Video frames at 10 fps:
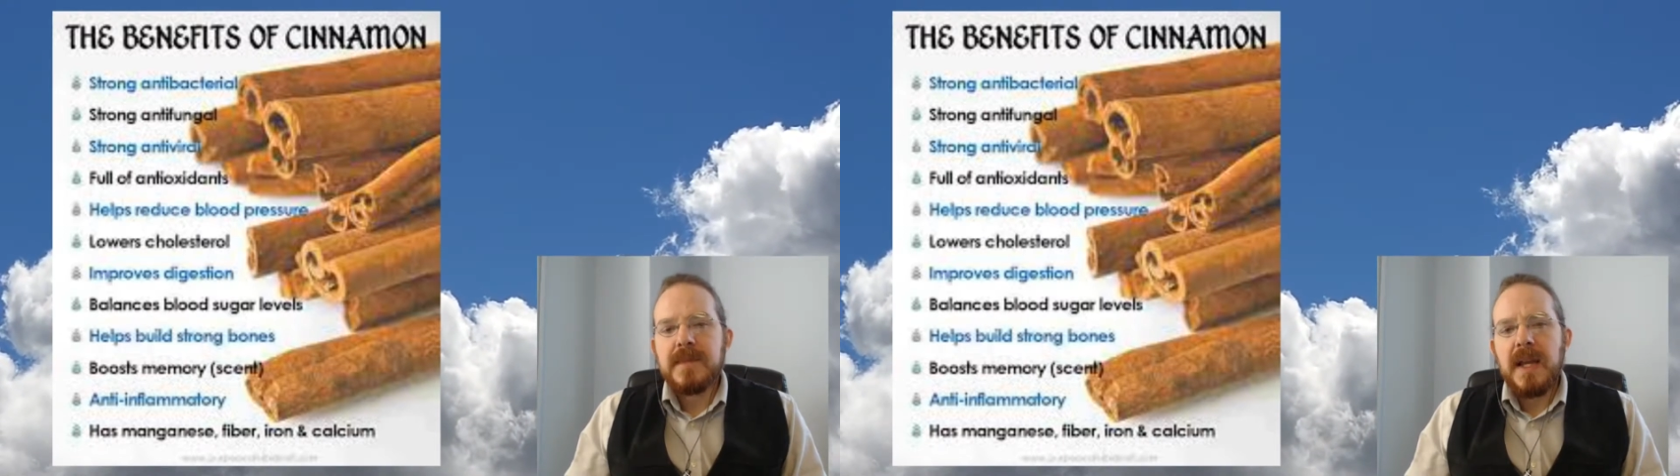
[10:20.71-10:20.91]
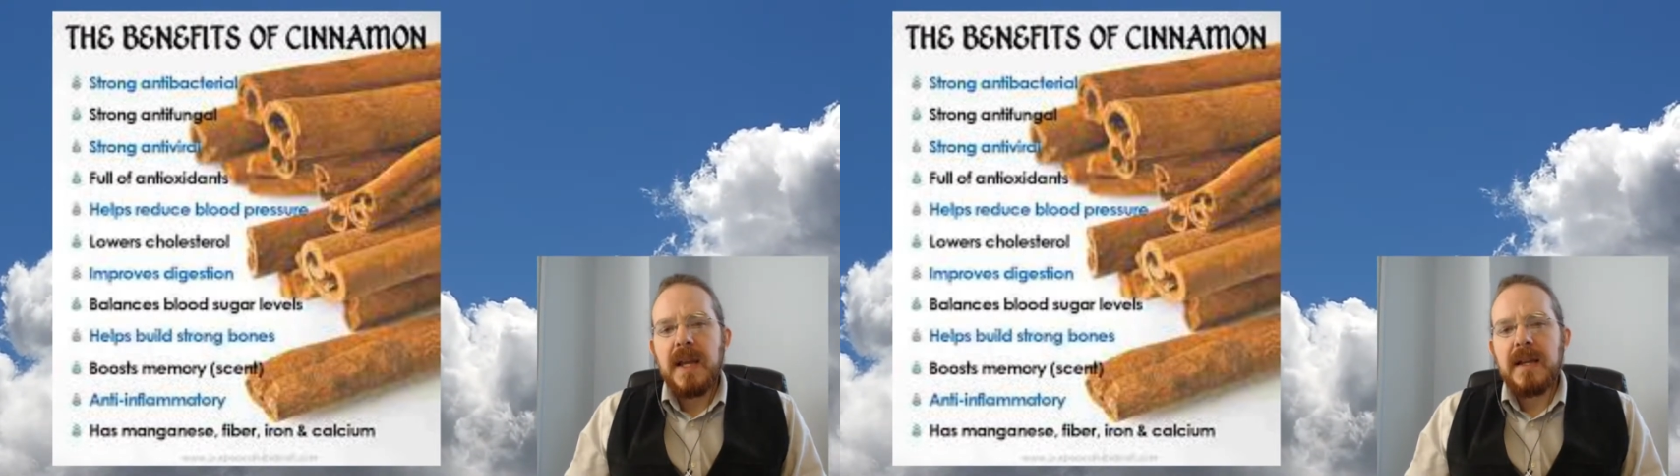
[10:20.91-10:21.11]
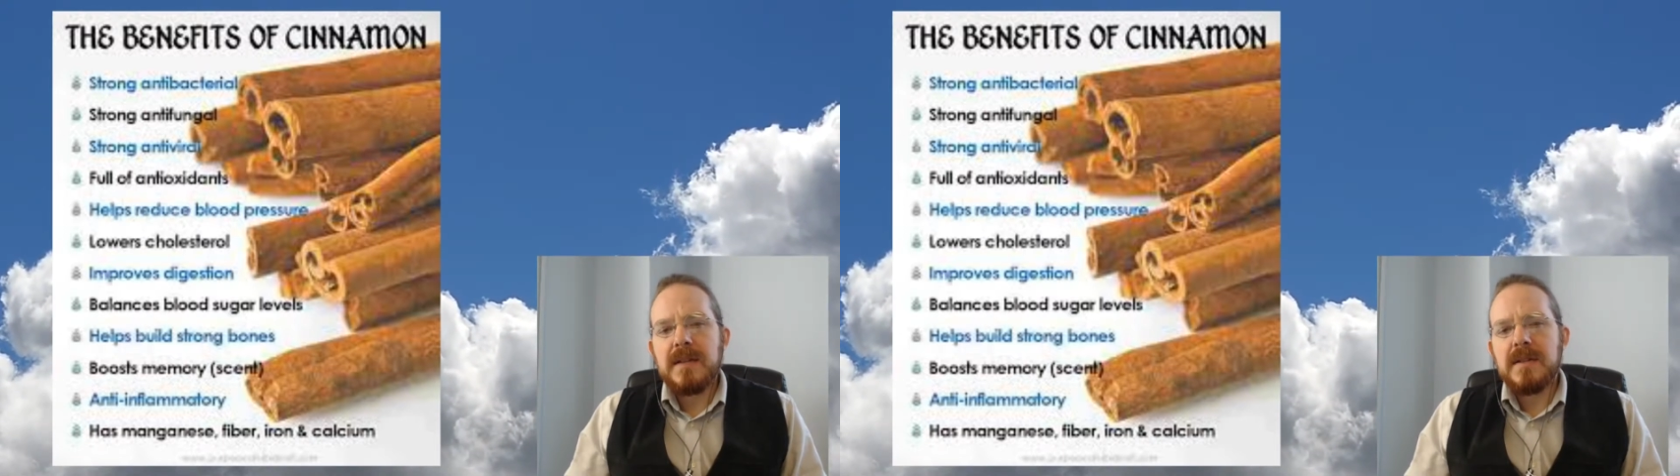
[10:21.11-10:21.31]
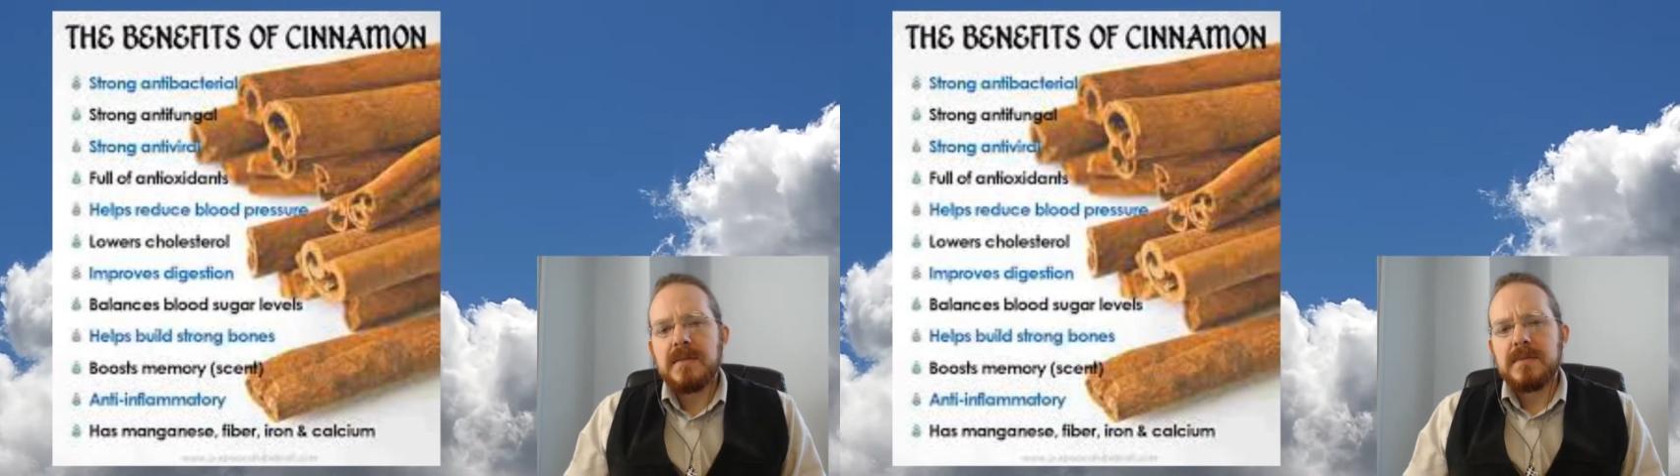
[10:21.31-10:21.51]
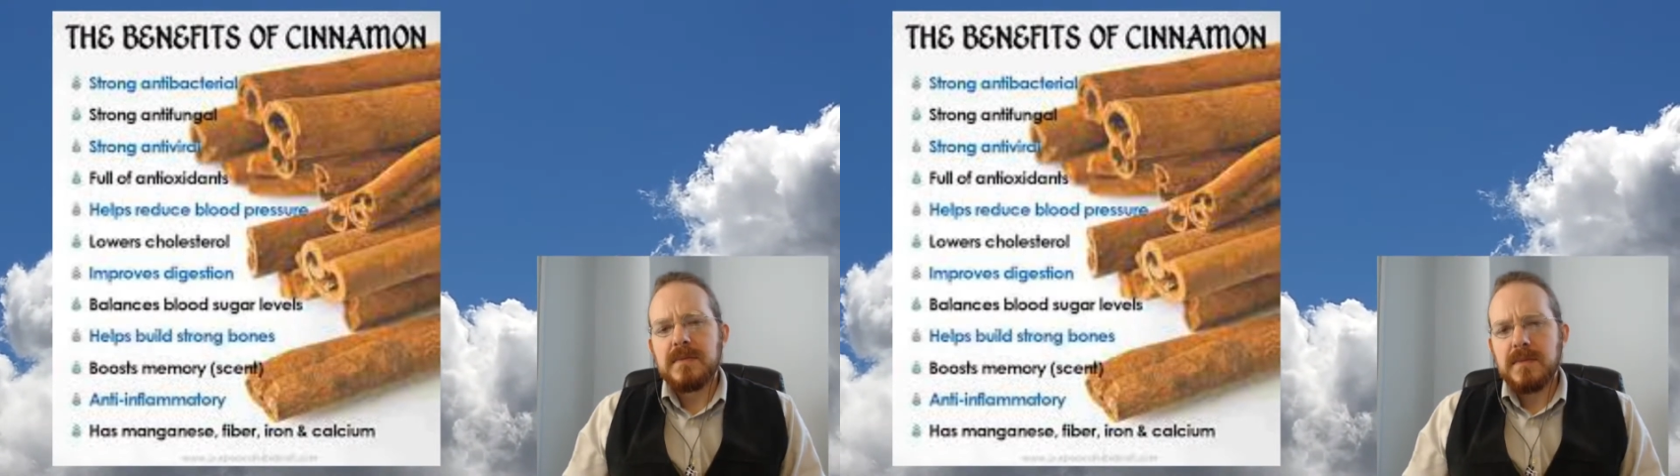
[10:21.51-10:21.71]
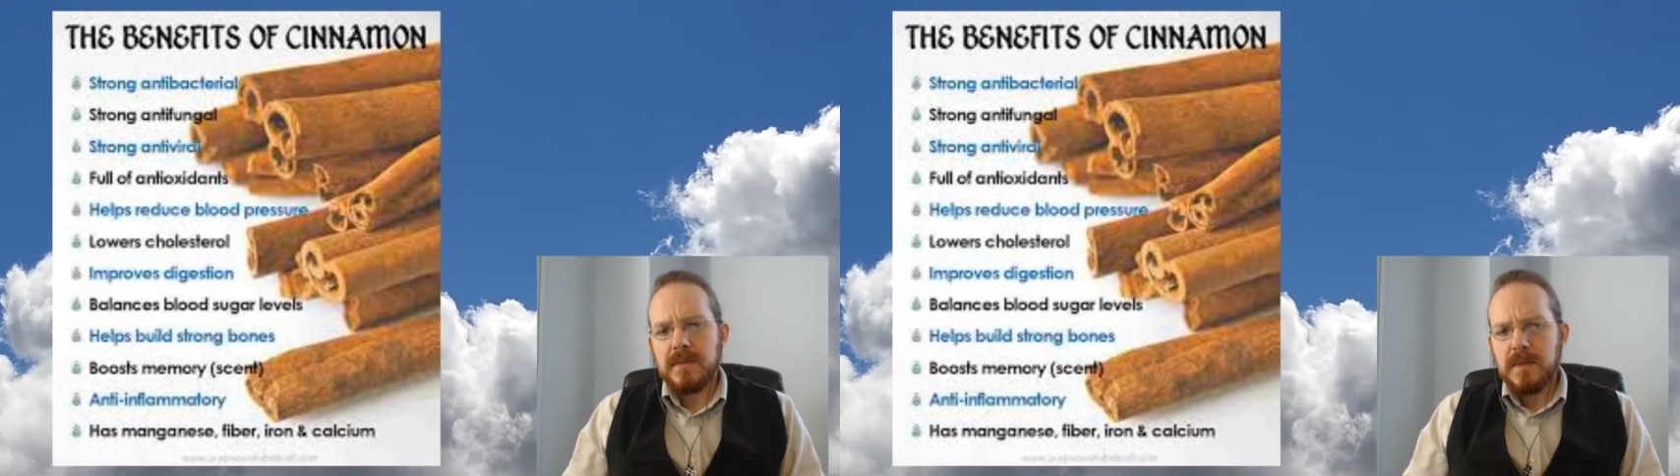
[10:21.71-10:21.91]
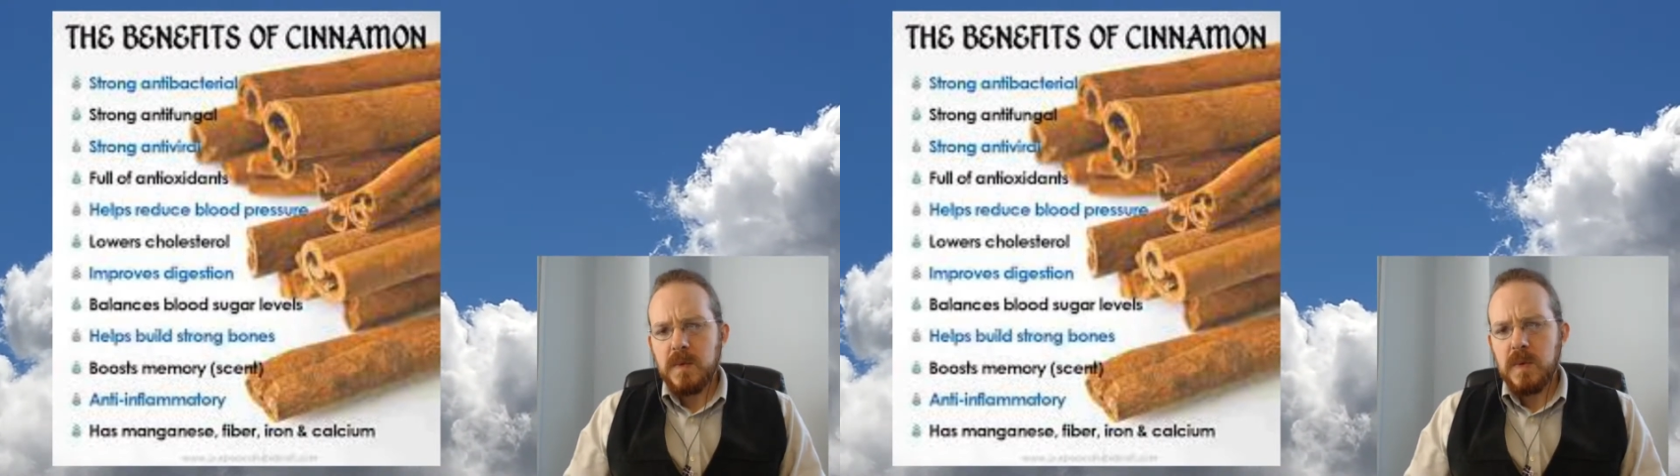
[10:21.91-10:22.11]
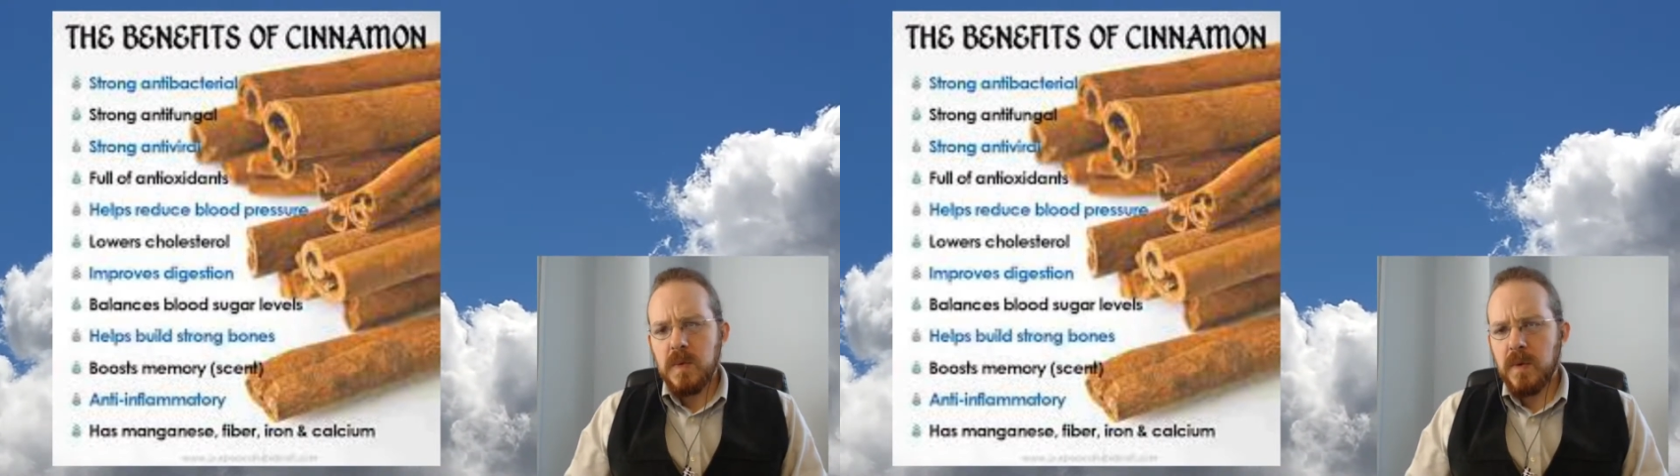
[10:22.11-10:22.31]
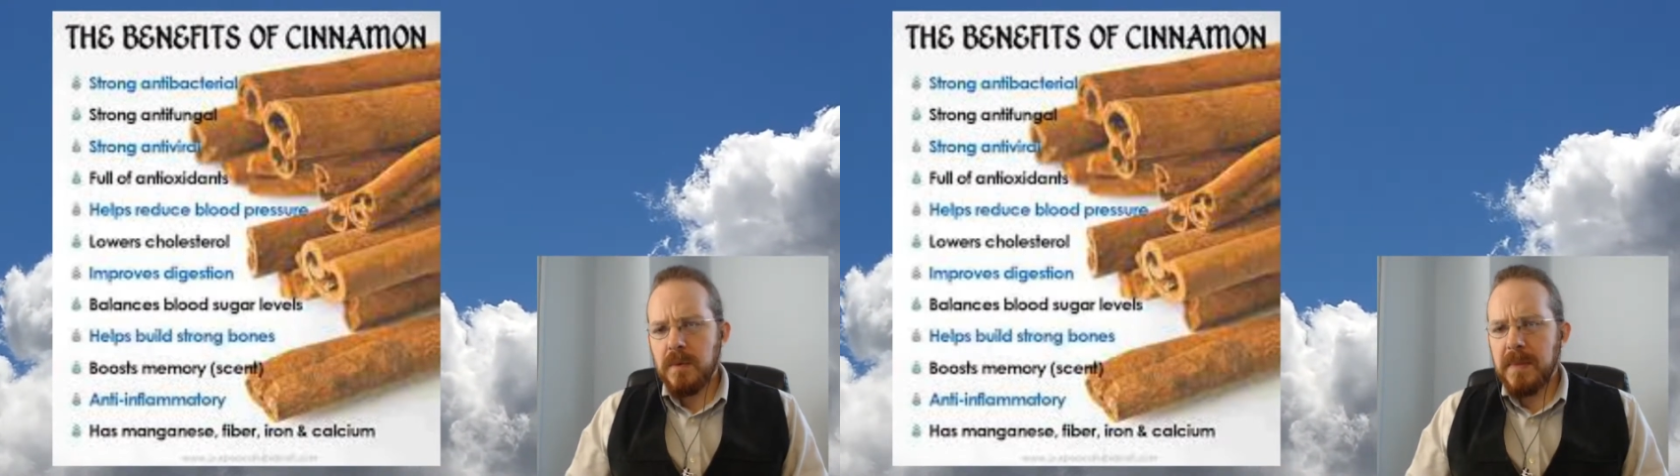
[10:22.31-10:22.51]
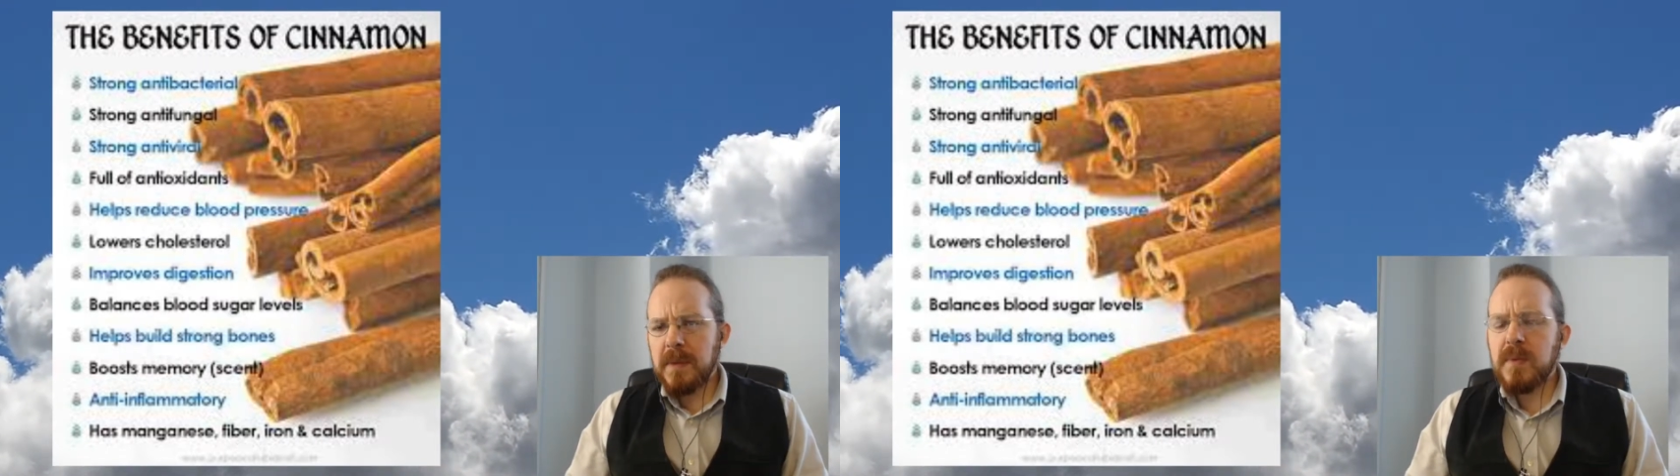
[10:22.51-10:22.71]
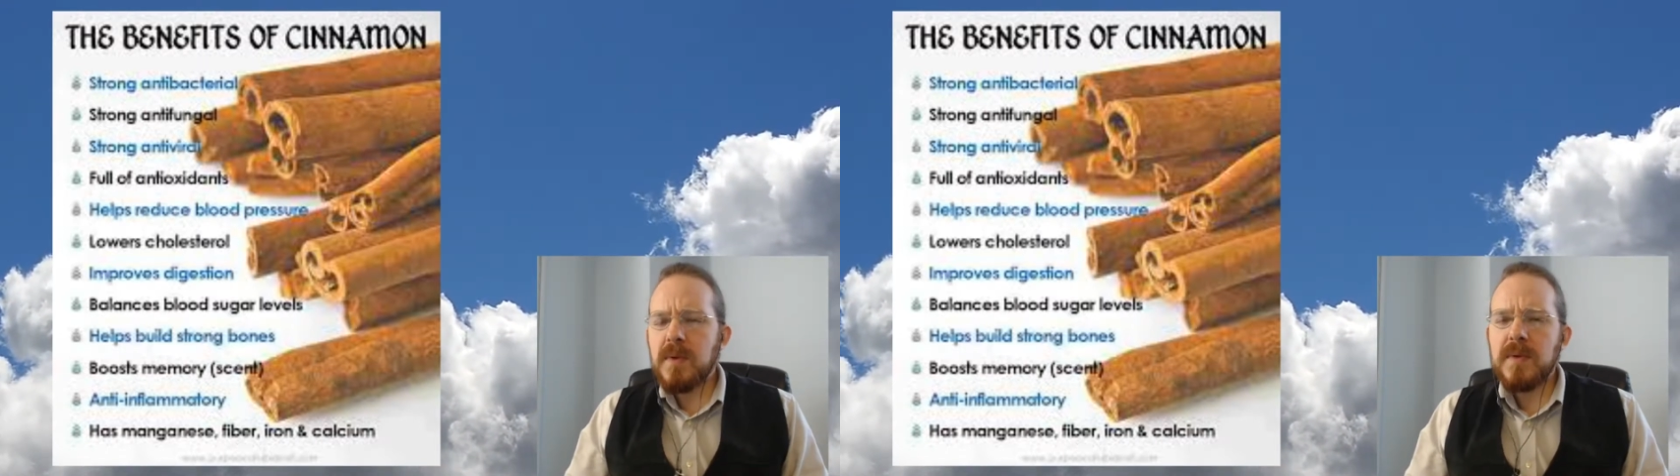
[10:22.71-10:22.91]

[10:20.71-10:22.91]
And remember